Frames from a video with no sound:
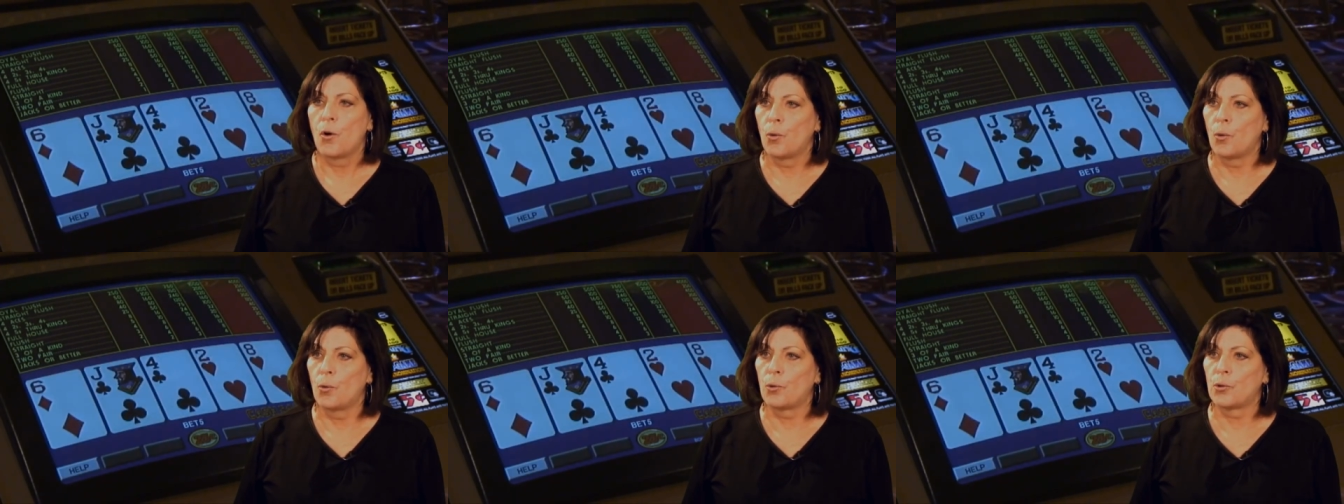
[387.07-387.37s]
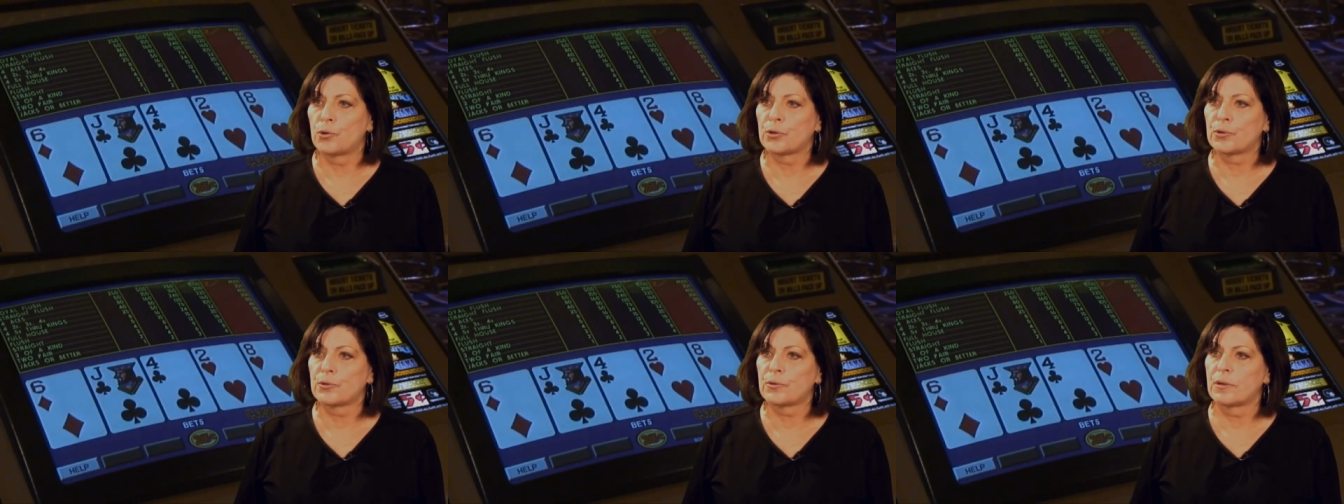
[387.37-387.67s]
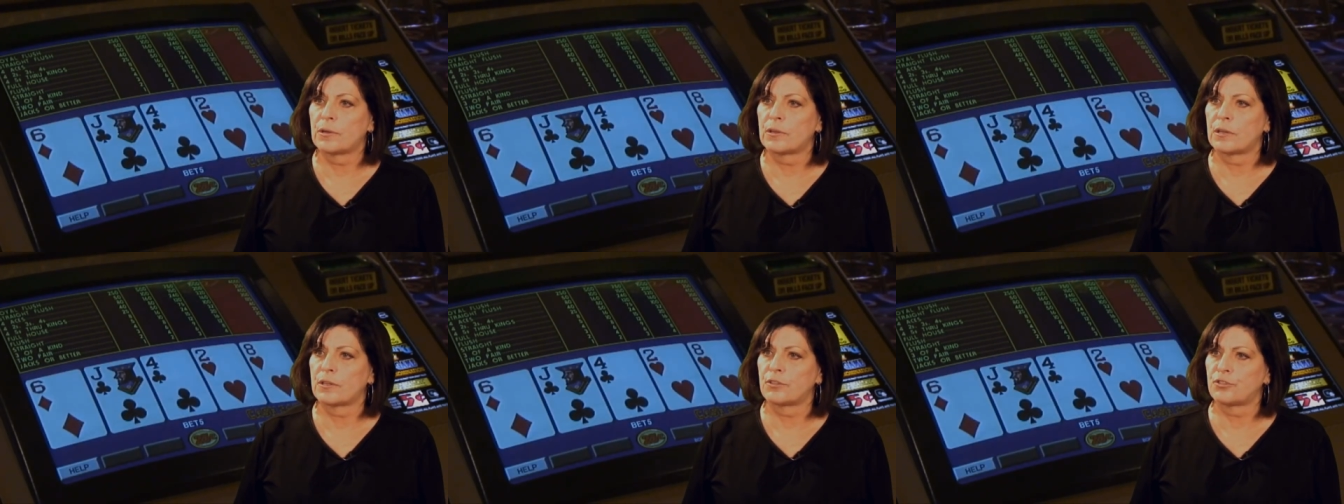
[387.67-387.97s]

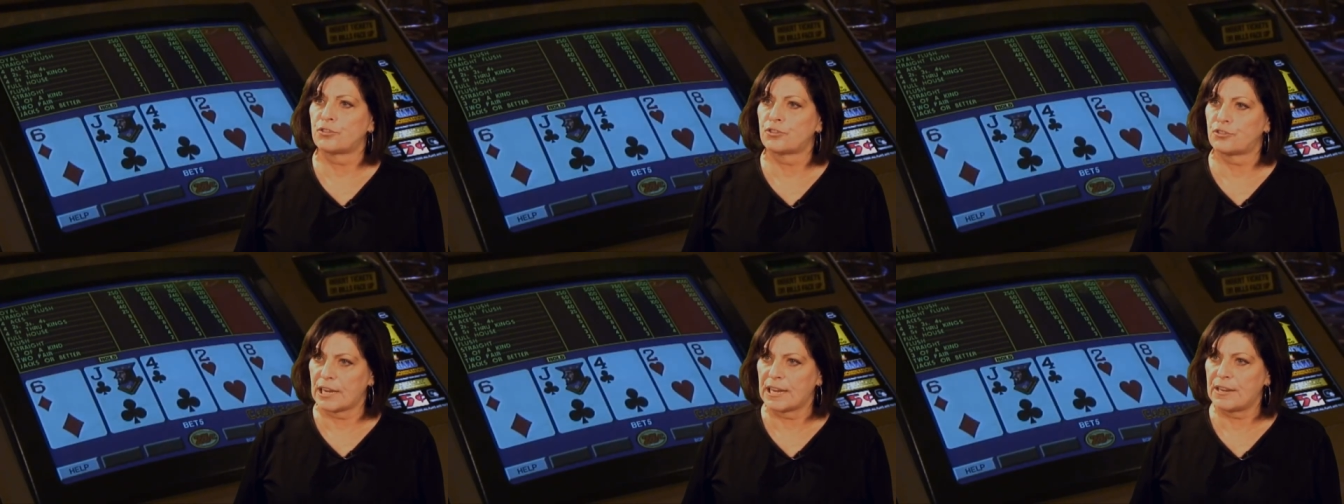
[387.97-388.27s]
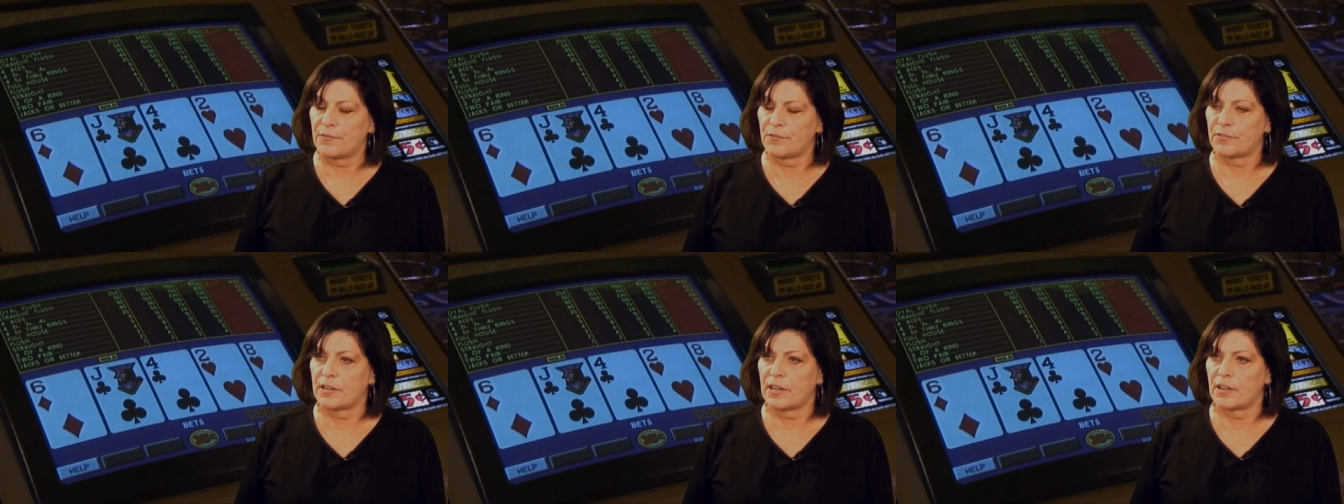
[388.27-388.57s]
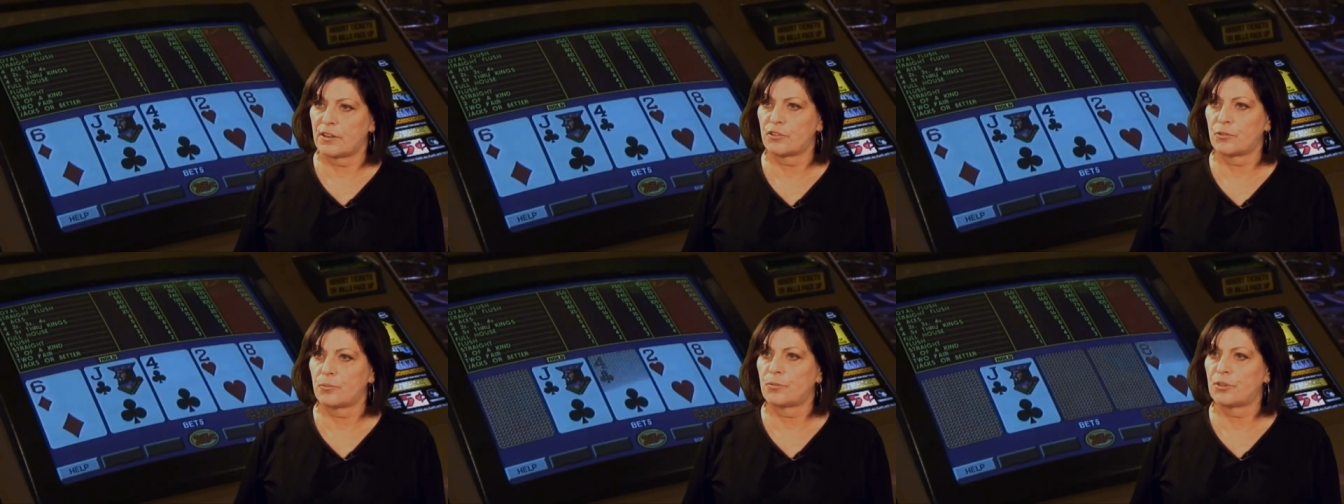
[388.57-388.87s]
or a straight
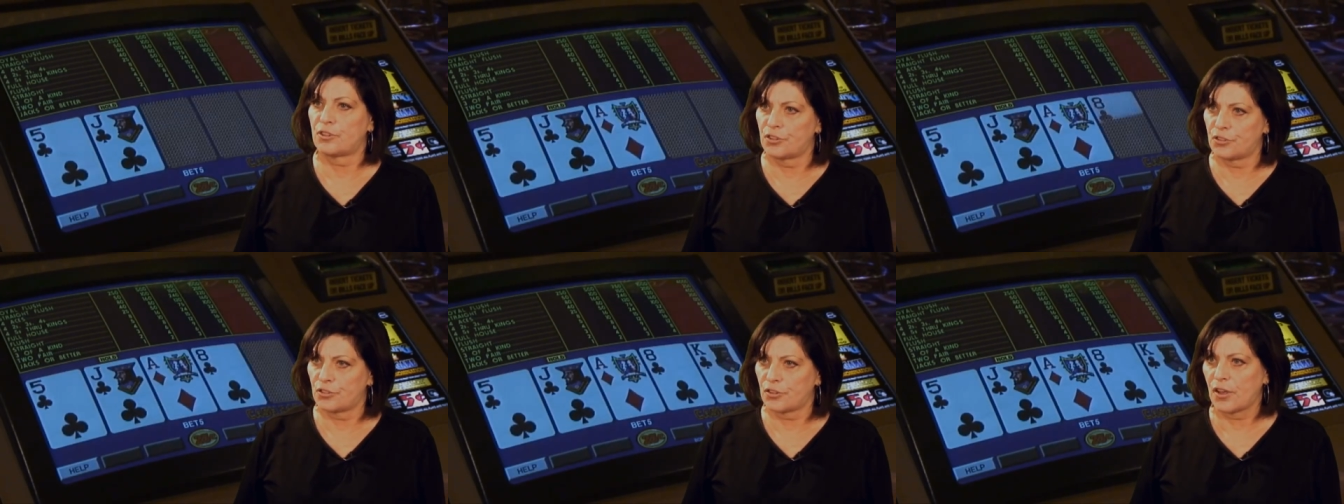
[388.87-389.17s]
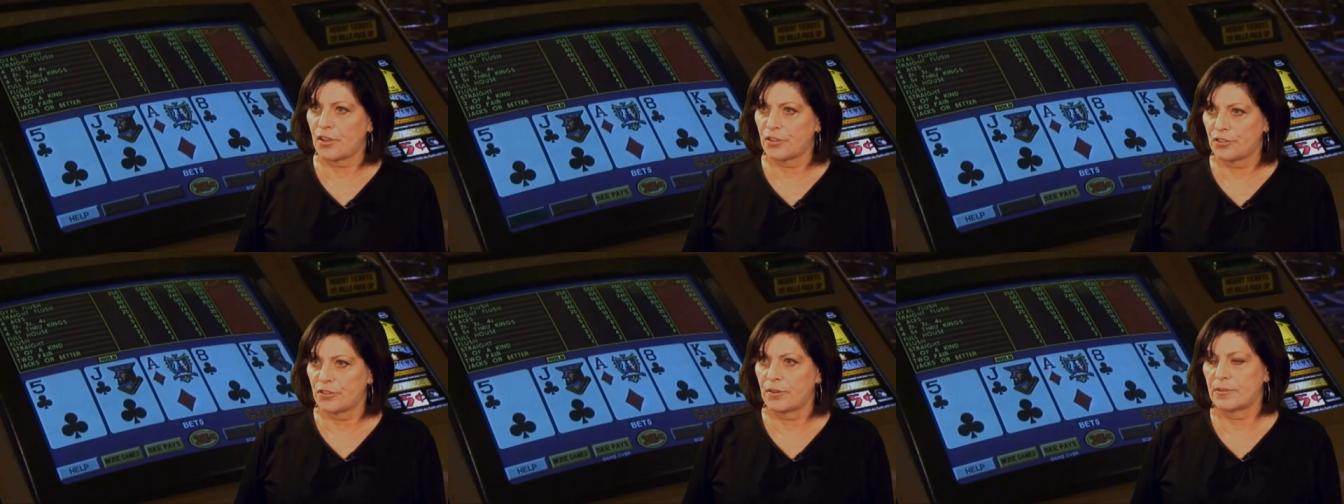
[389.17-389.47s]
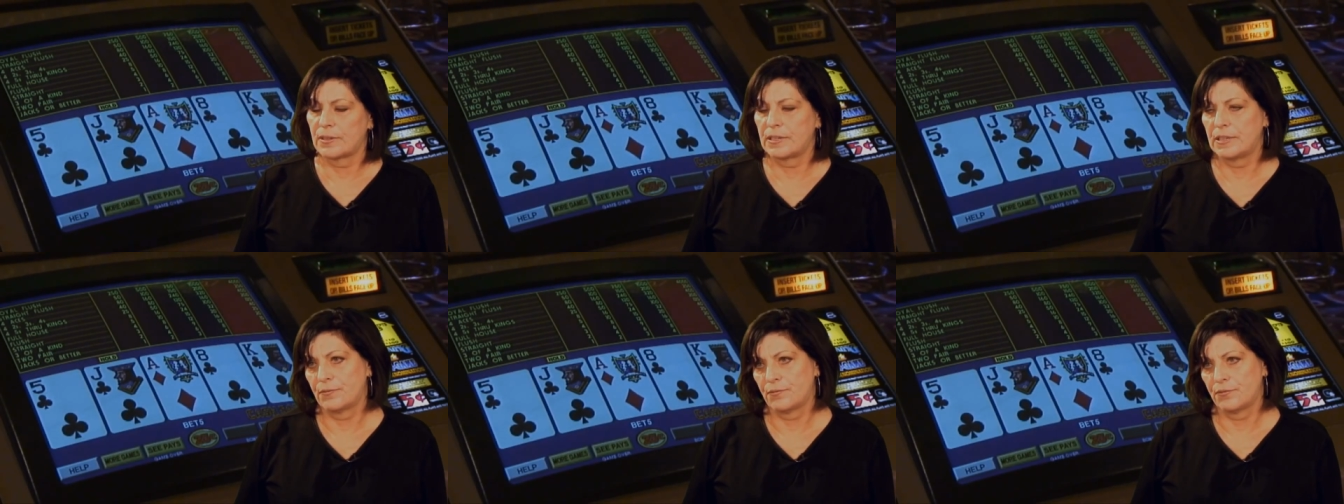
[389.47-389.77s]
flush, which is
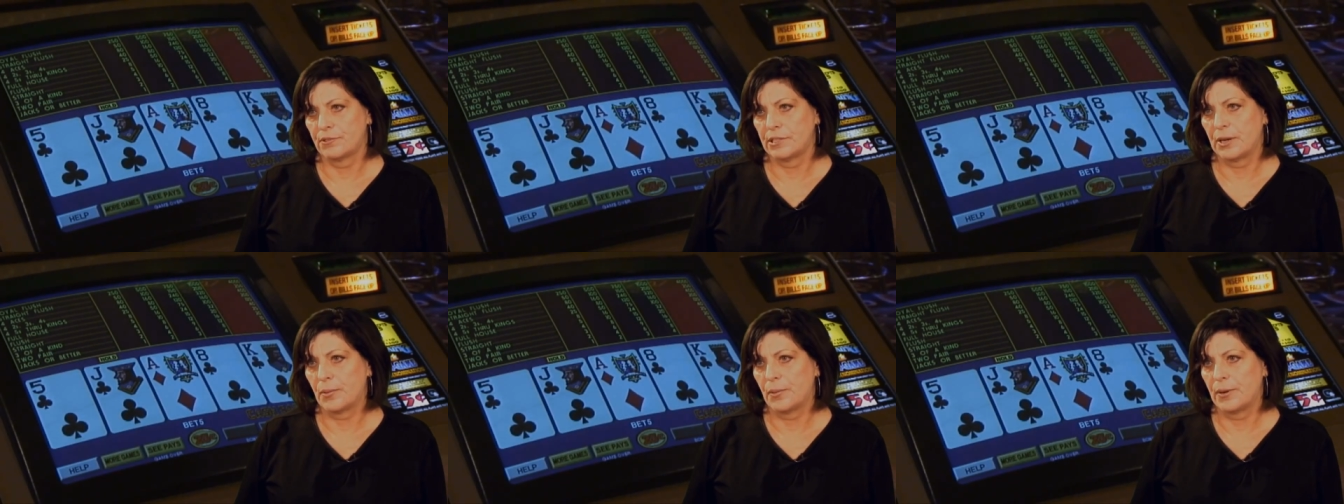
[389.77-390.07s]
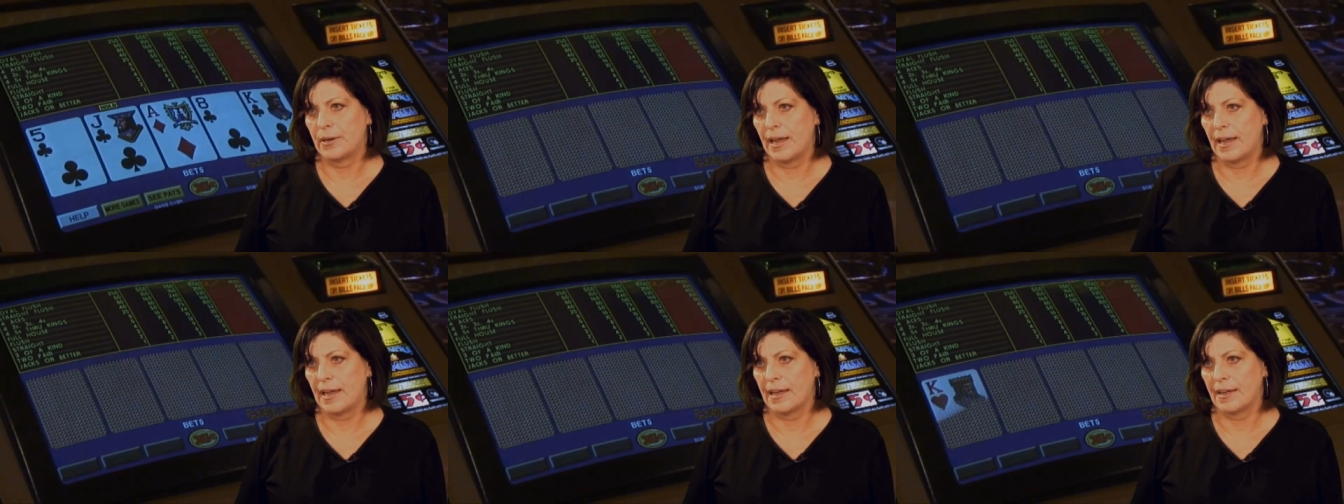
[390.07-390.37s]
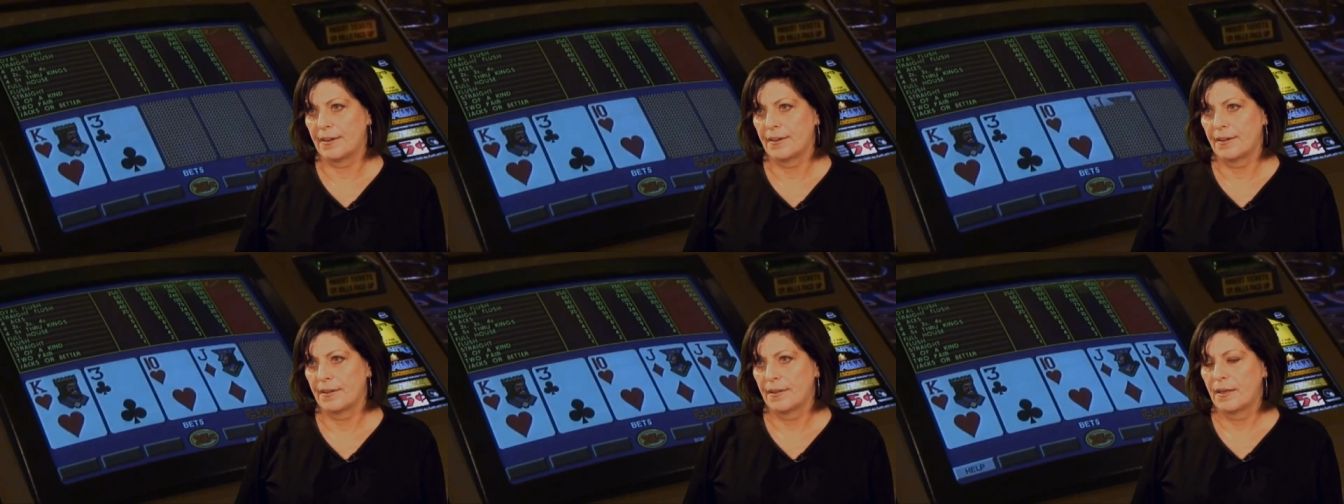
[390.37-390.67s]
also an infrequent
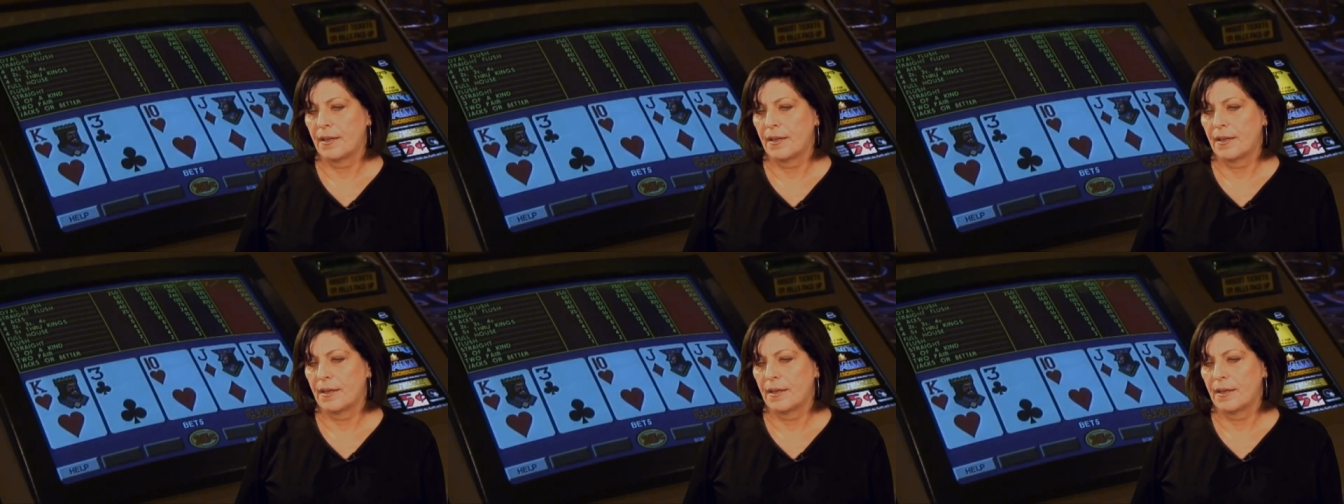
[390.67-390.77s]
hand.